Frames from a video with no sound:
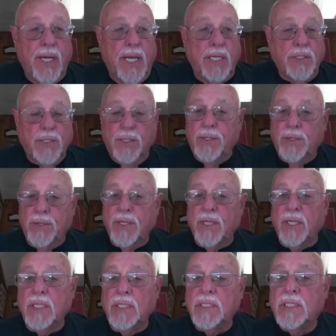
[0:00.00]
as
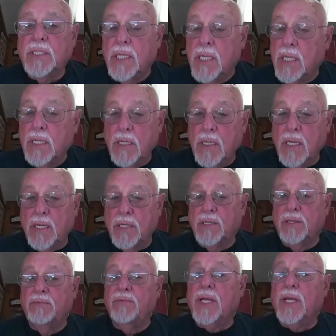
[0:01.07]
curious
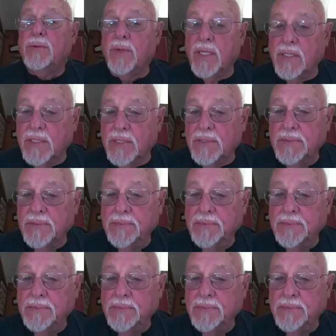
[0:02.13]
as the veterans.